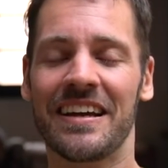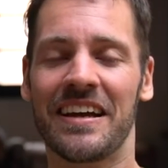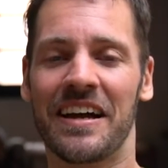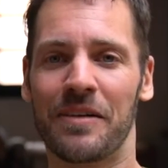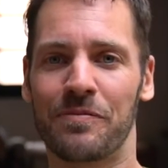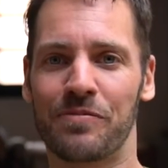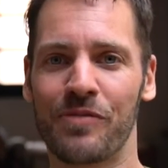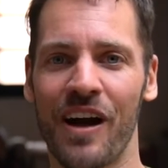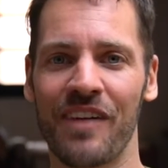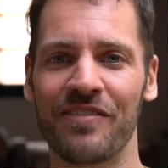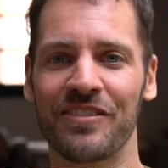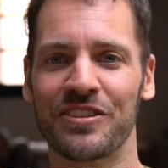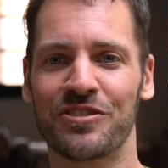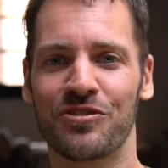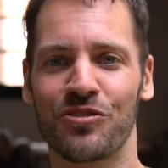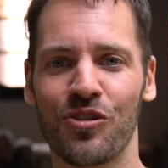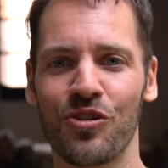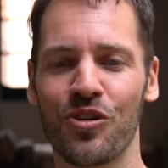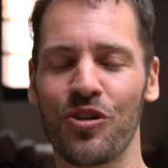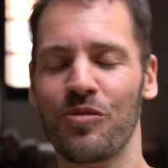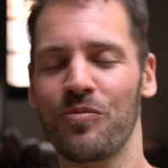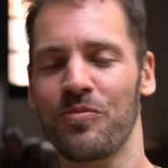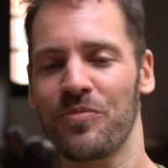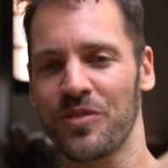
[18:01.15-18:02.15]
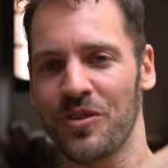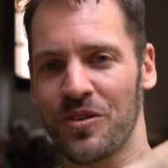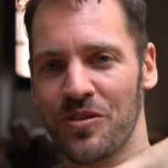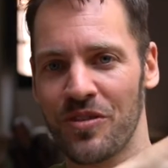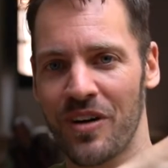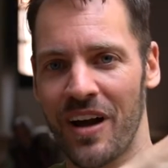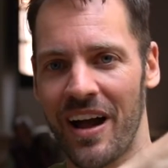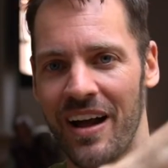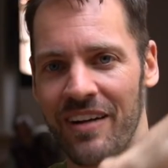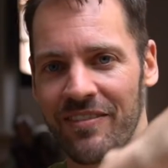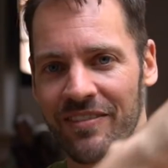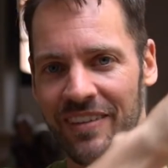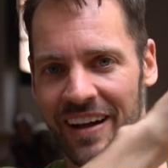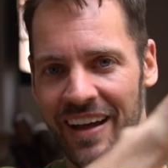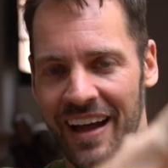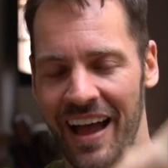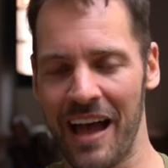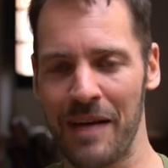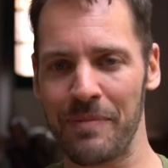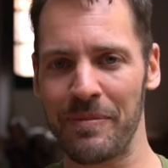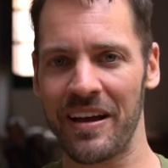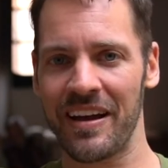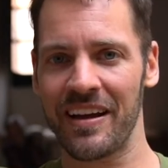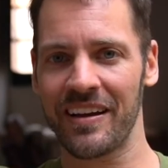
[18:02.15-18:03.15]
a private room, you have a
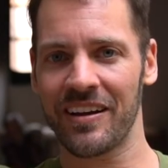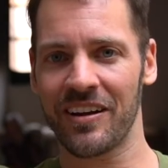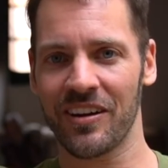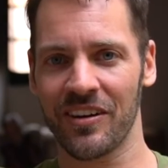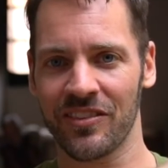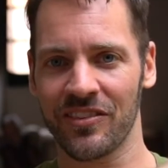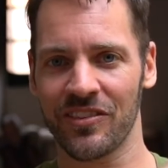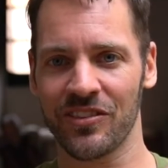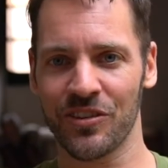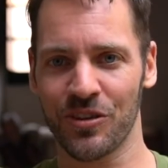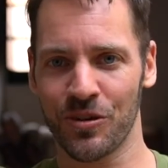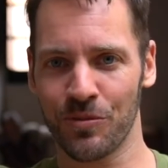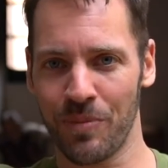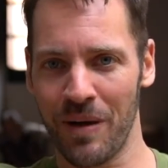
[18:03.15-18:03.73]
hammock on your